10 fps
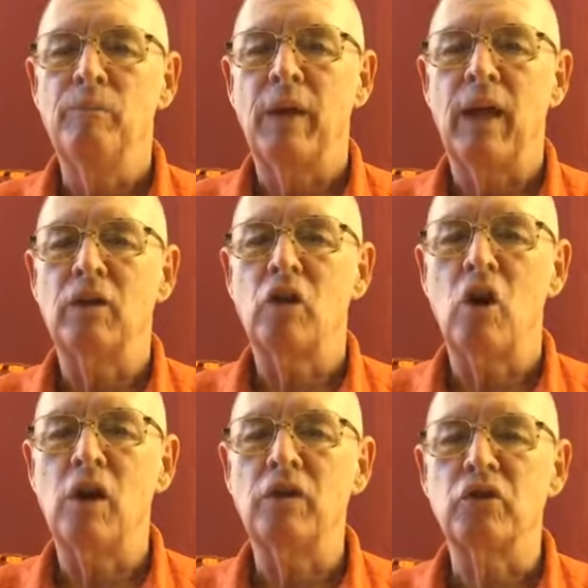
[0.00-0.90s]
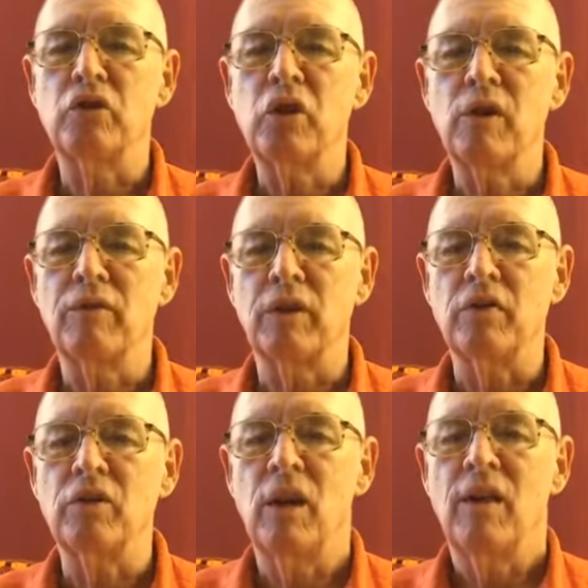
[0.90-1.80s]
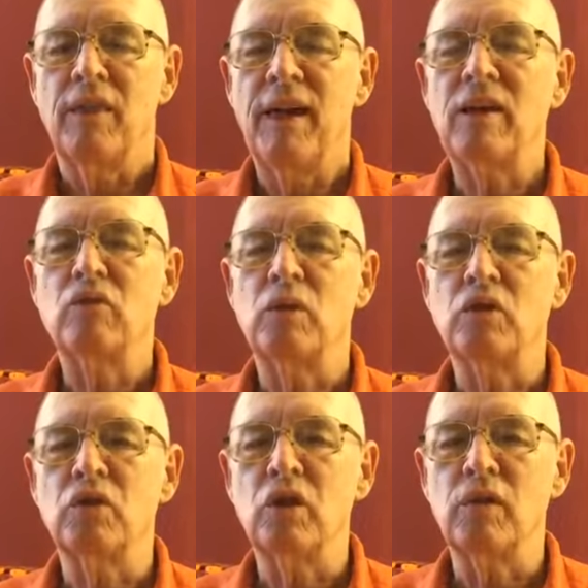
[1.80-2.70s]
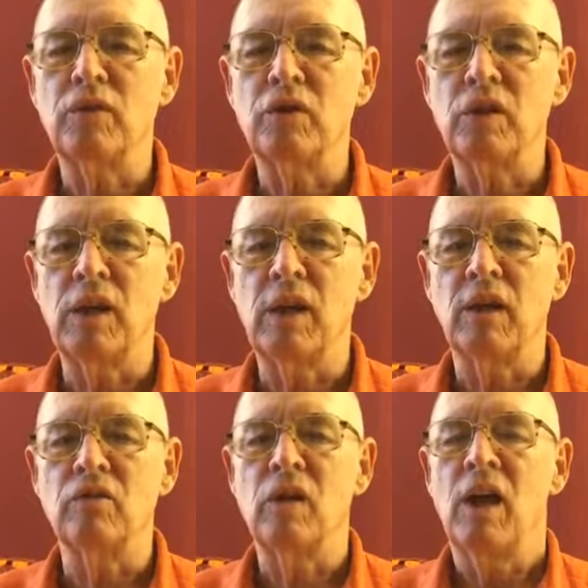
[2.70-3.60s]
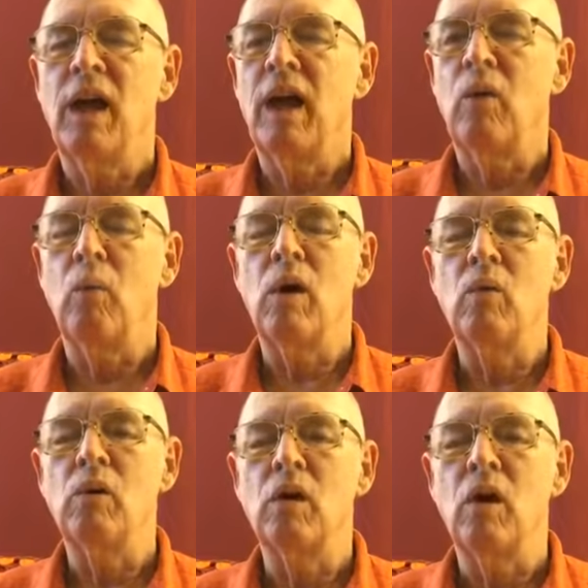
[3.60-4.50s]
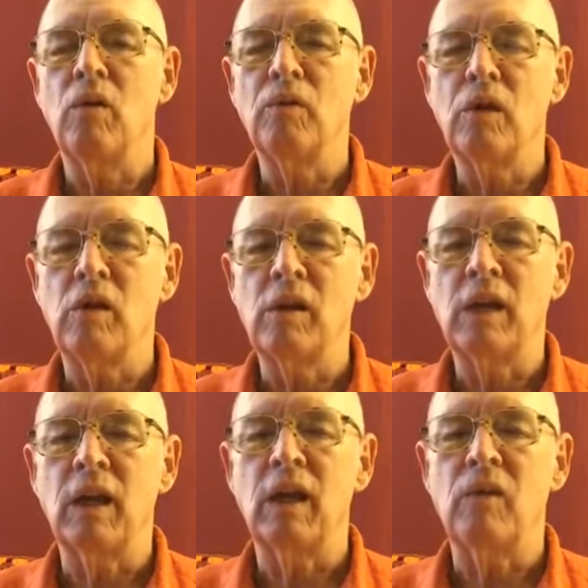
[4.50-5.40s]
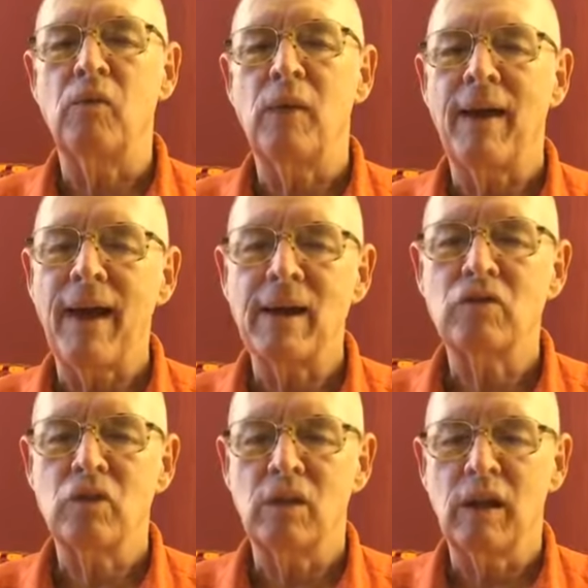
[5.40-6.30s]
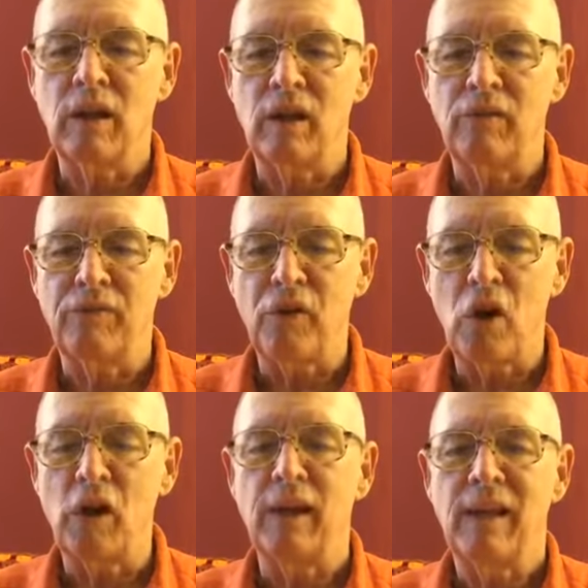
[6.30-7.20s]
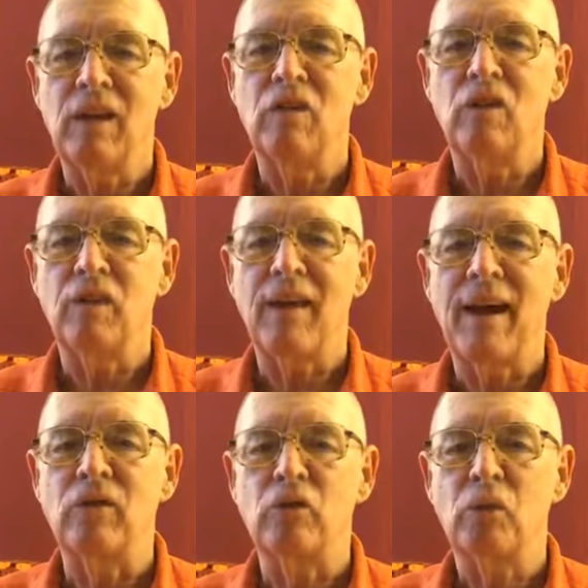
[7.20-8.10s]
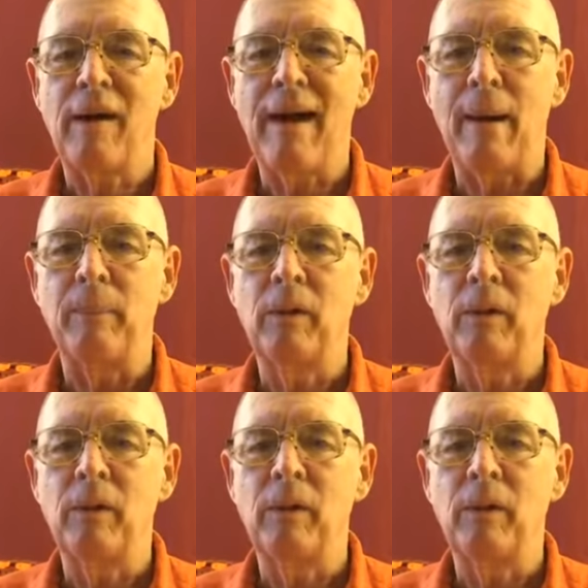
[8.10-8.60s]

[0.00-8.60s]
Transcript: and call it service. That's what service is. And what we're overlooking, if we accidentally fall into that trap,